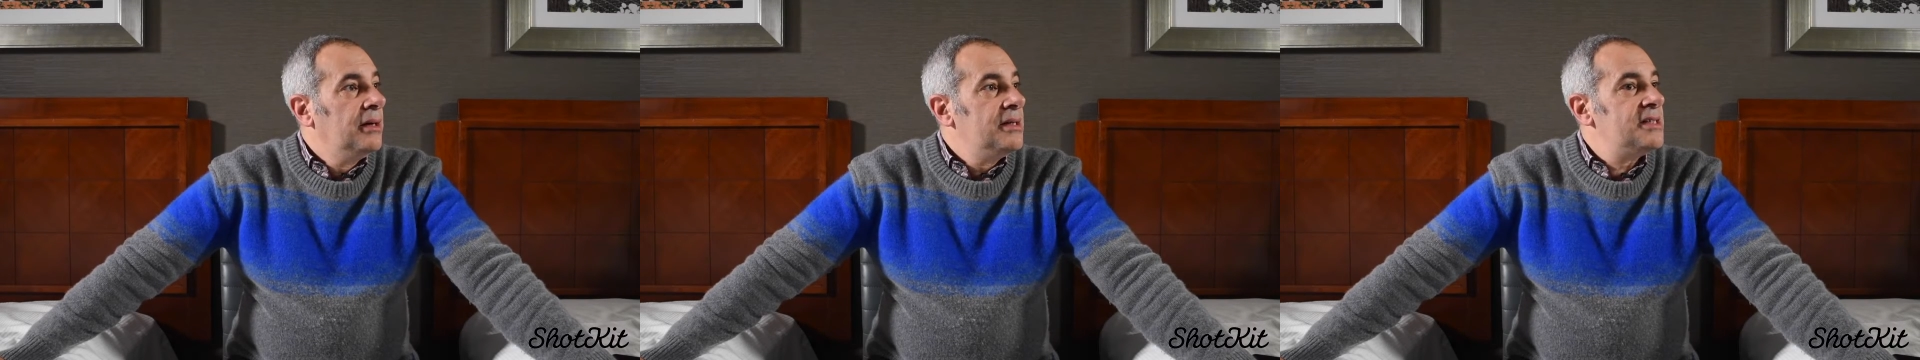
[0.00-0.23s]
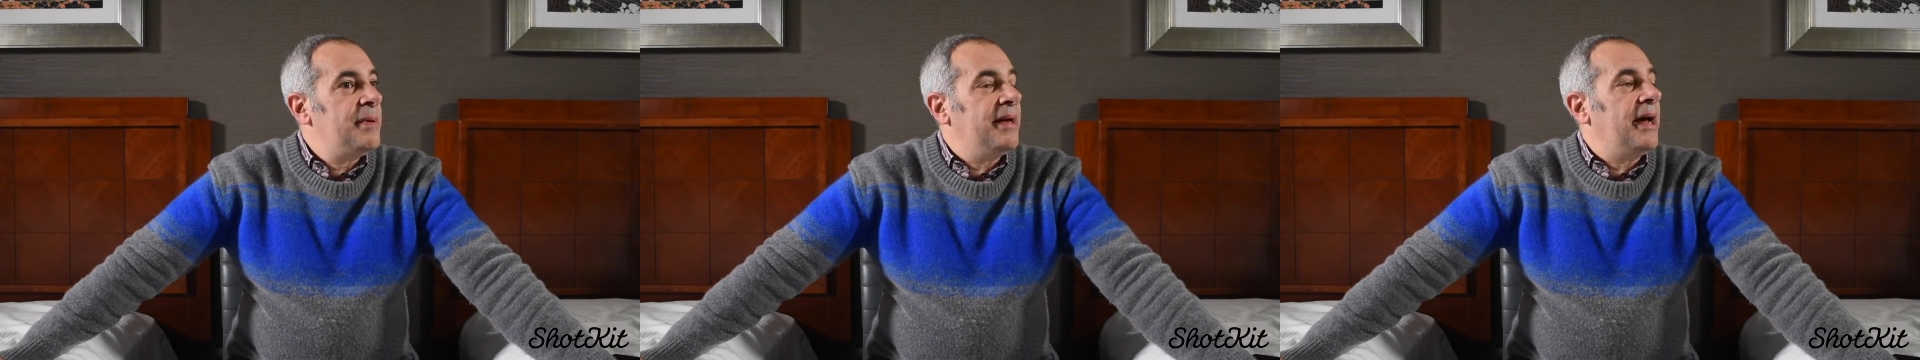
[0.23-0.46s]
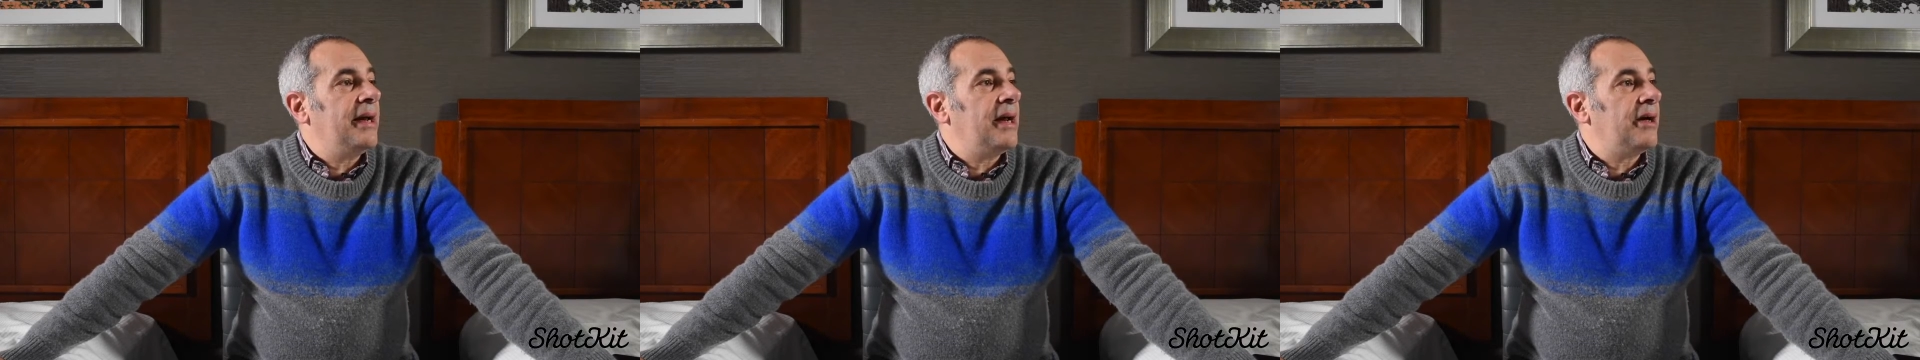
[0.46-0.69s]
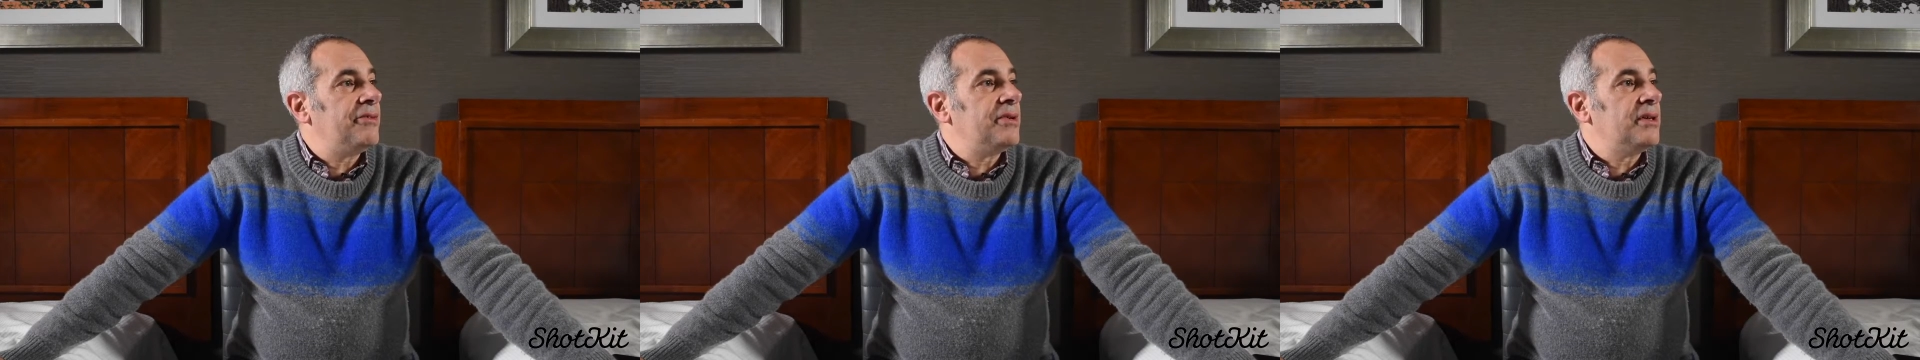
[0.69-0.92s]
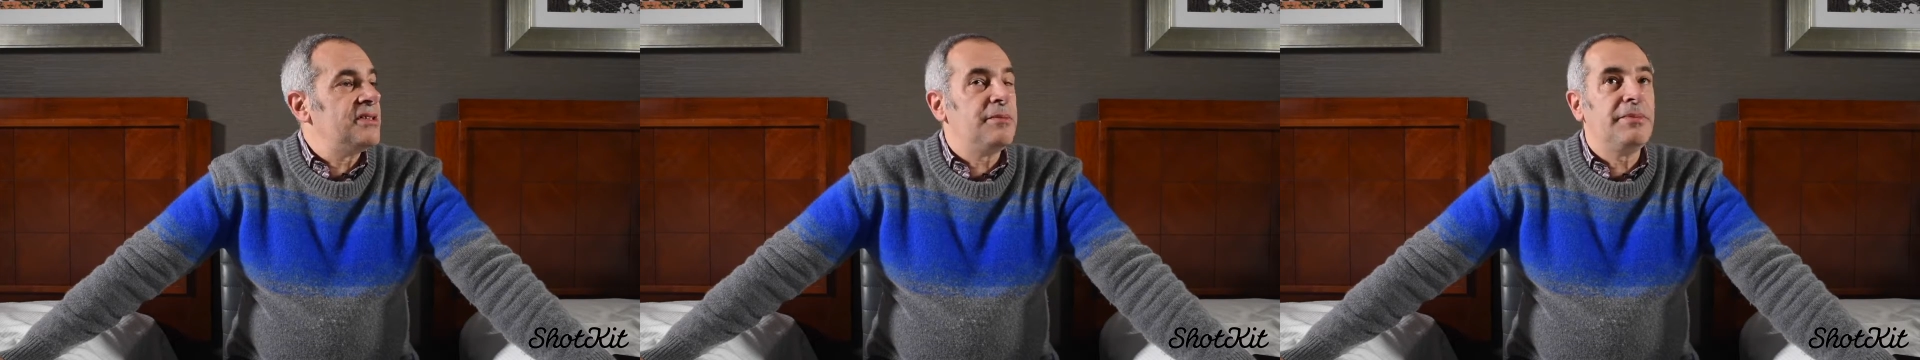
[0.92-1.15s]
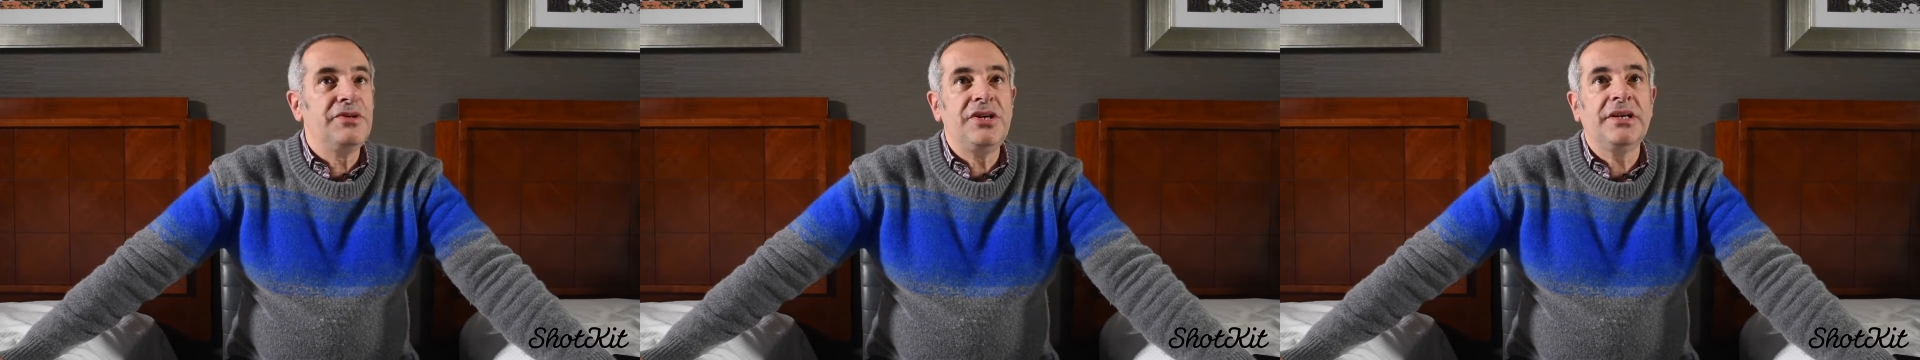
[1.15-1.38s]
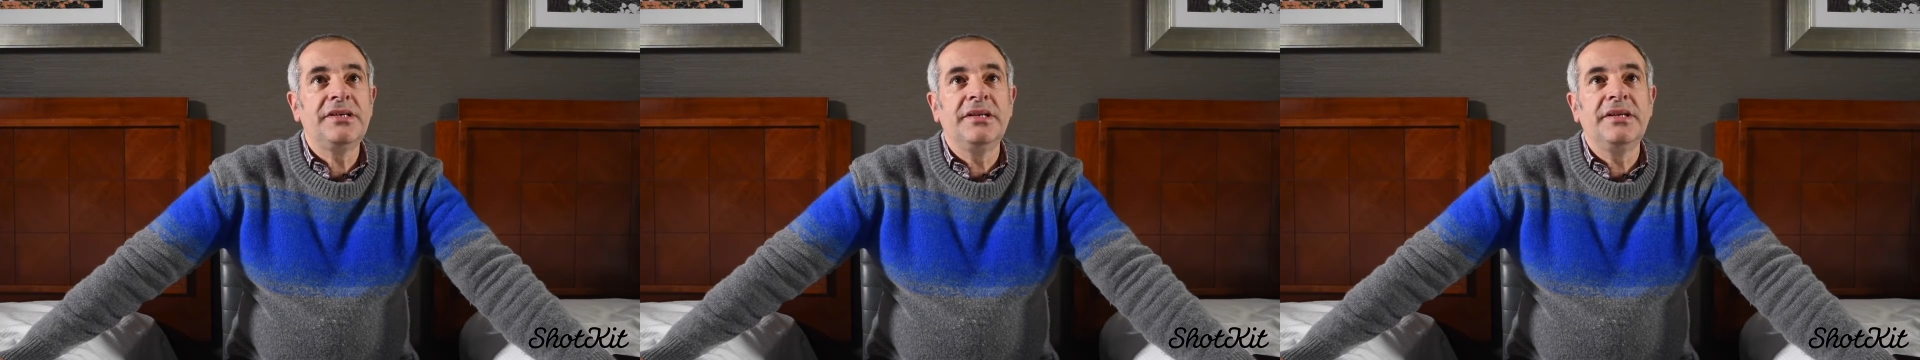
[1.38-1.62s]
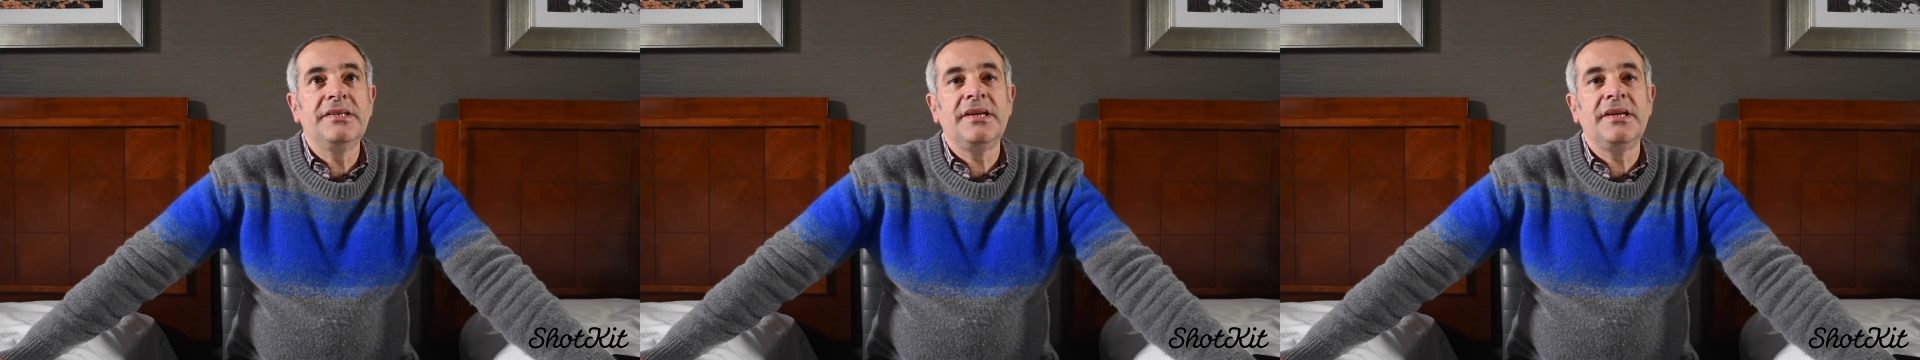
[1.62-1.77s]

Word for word: spent eight hundred dollars on projector. Their